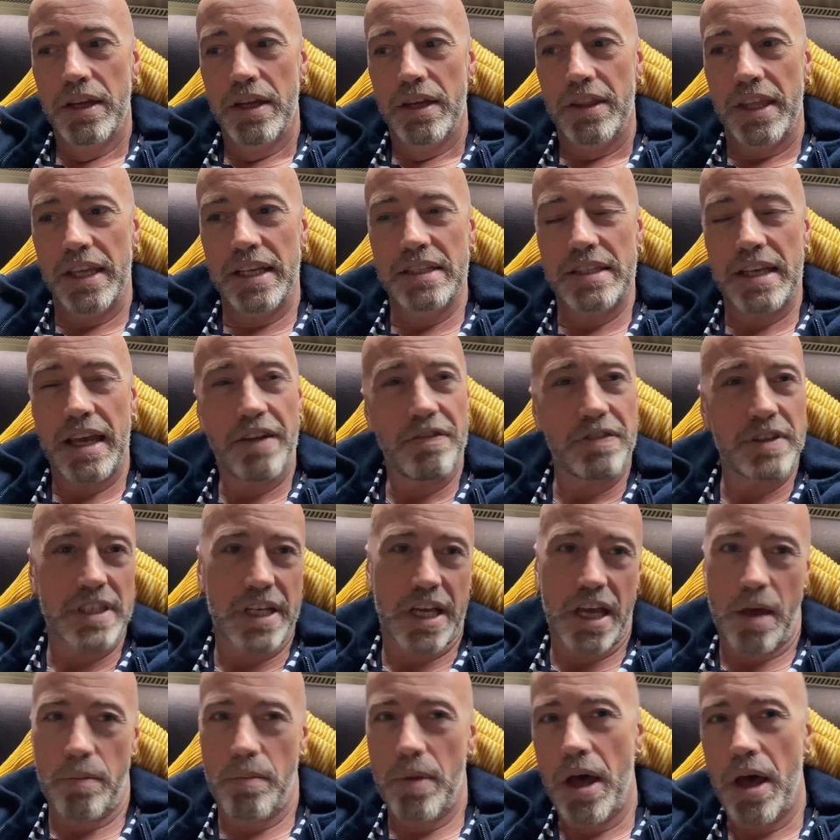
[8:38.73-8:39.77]
things have to
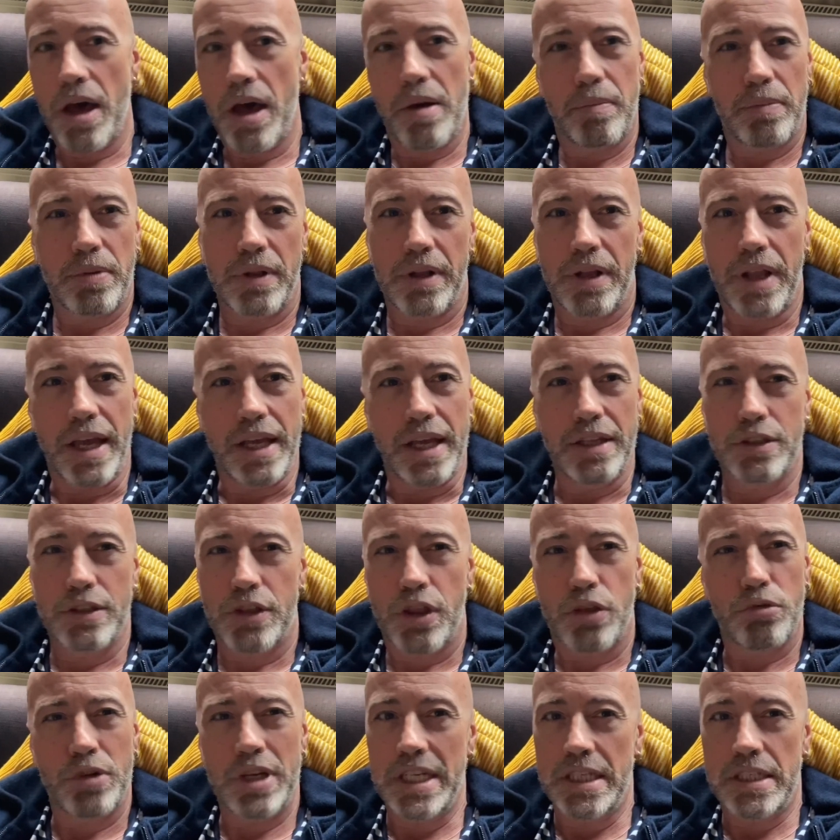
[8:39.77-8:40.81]
come up like
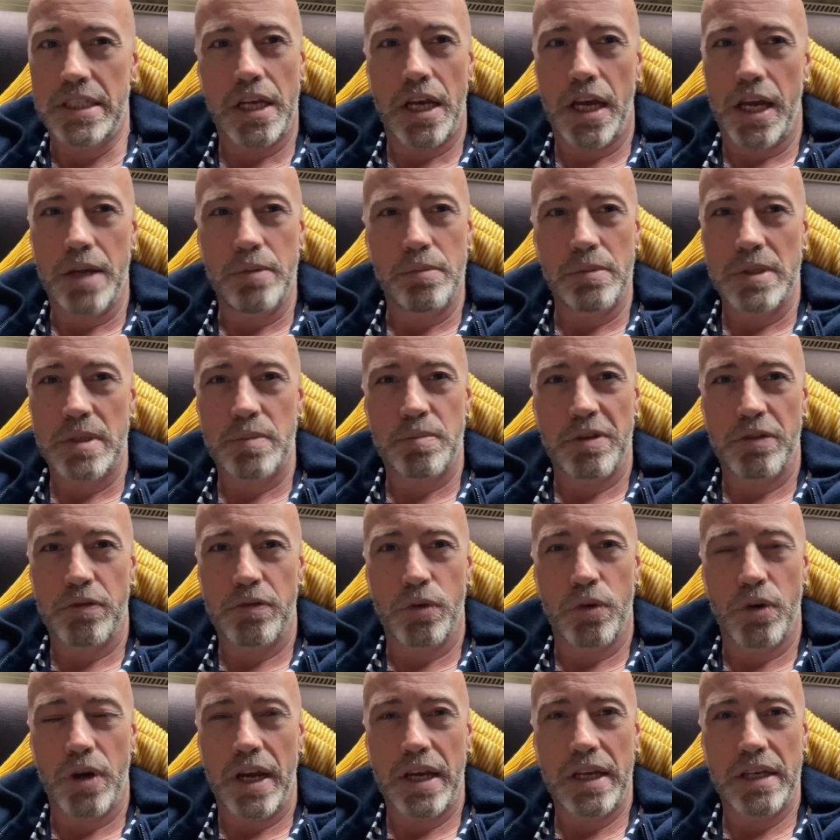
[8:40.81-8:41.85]
3 times
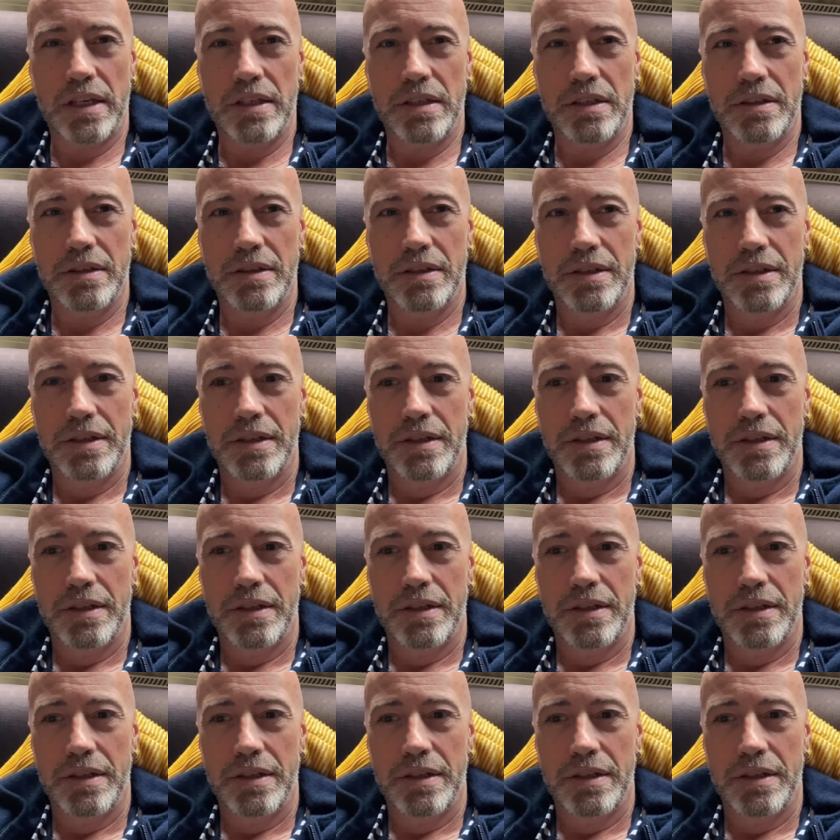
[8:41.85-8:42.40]
before I can